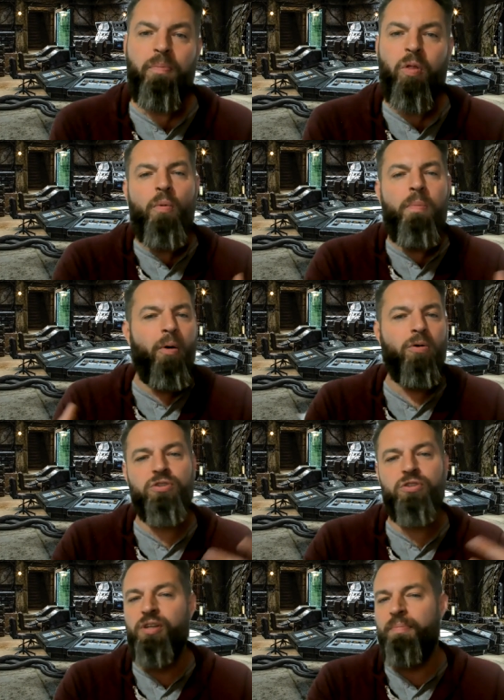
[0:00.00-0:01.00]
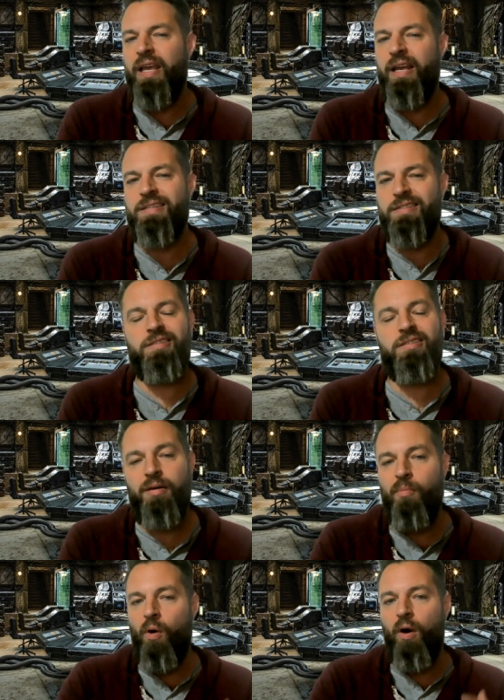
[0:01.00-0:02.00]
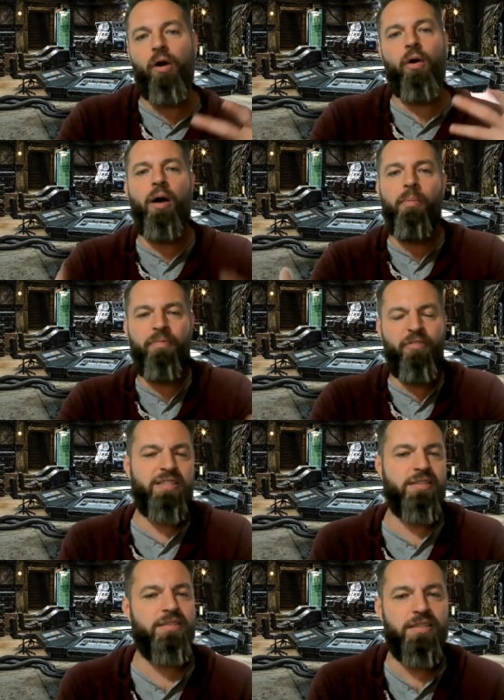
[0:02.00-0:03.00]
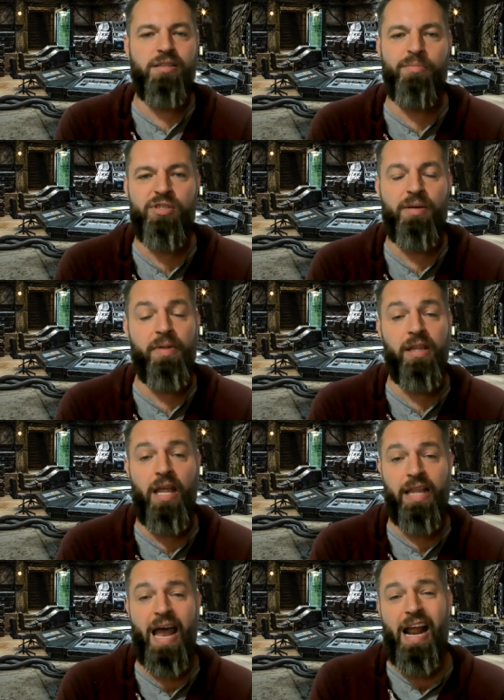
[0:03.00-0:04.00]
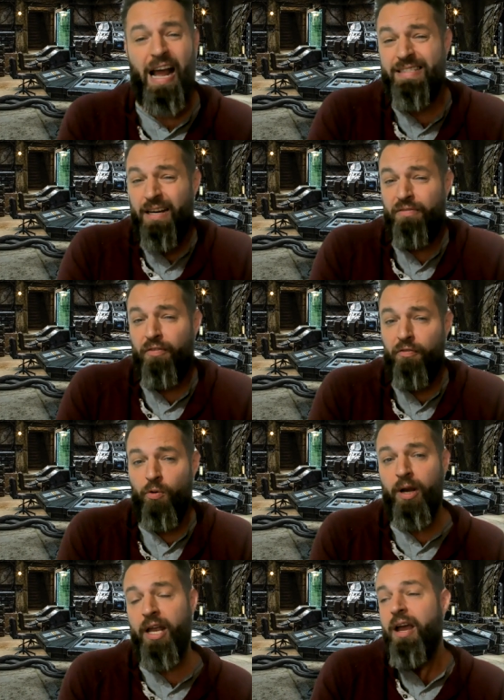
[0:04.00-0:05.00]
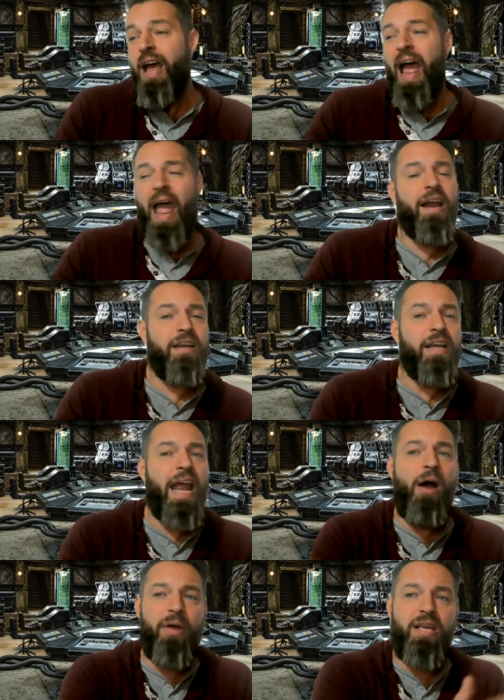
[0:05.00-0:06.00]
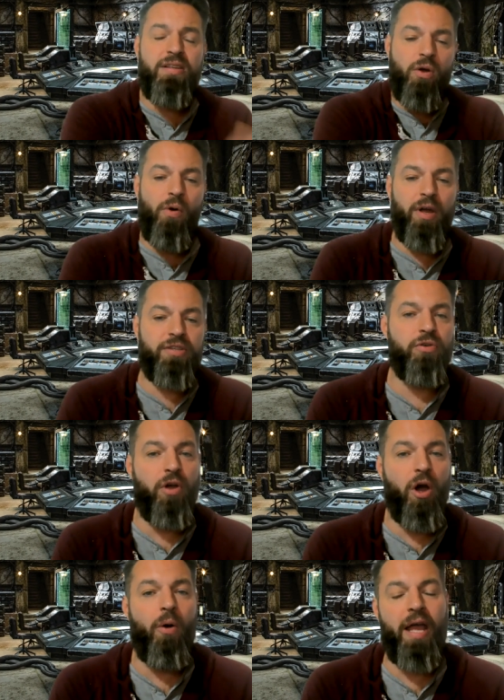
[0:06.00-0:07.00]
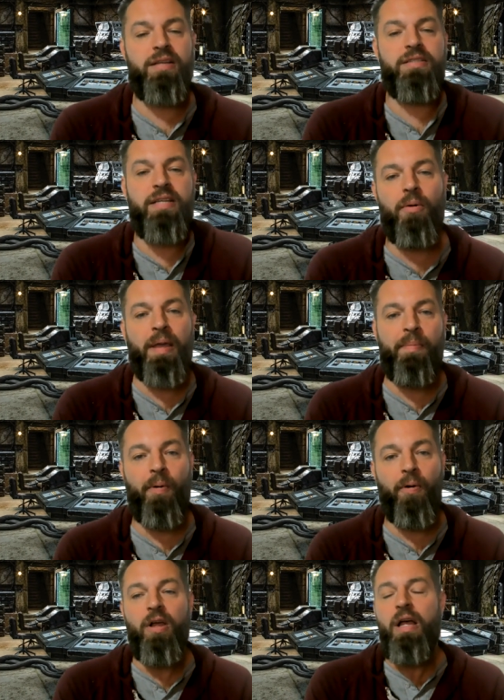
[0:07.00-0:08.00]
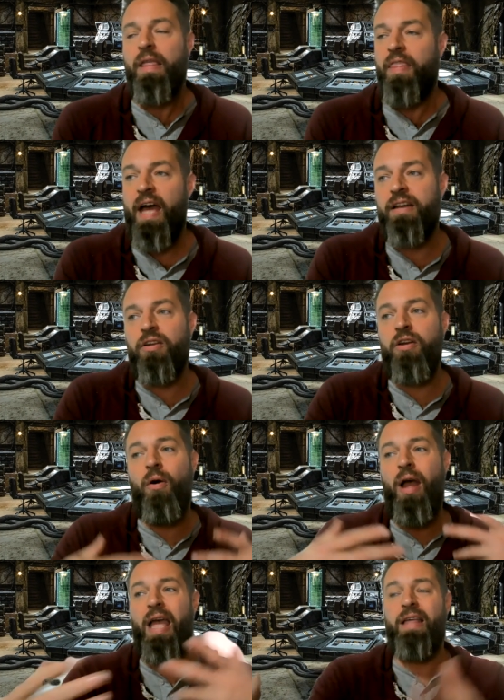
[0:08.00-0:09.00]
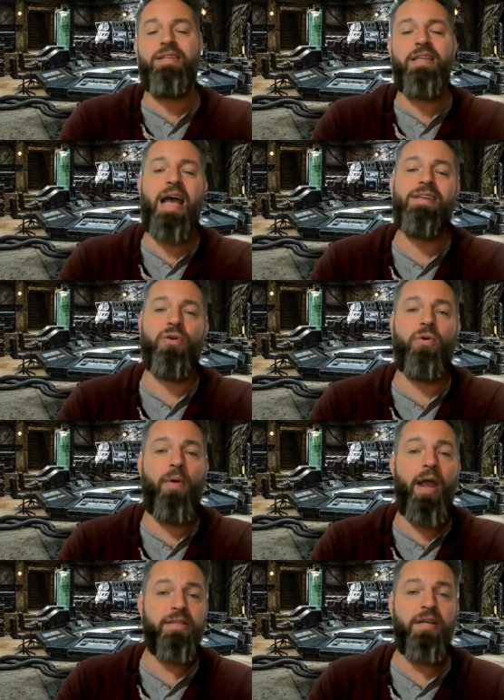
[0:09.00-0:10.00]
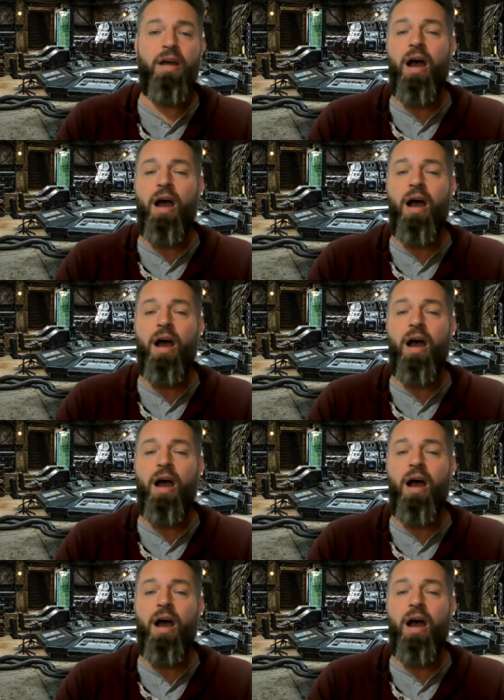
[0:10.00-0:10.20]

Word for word: loopholes or something in his system or, or help fix his system or something like that. I did it for free. And now he's going to go and tell people that you know hey these guys are great